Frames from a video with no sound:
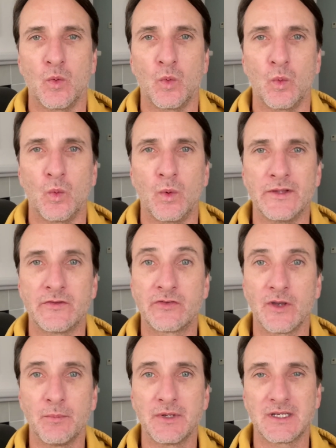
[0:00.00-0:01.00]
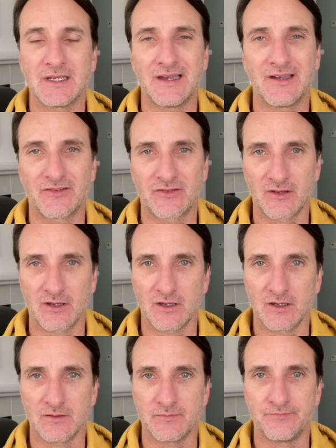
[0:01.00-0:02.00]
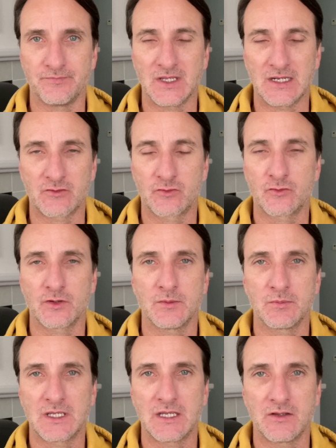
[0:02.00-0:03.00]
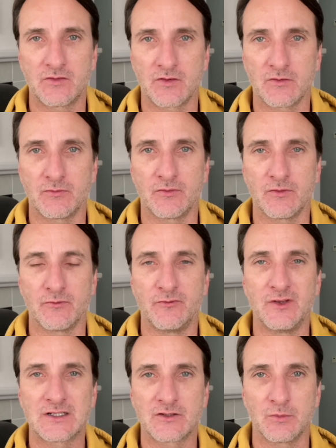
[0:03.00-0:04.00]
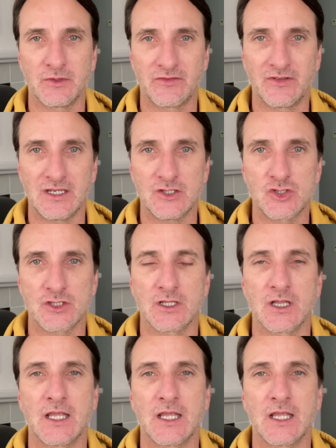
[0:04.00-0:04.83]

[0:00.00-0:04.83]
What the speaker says: when somebody has an extreme case of victimization,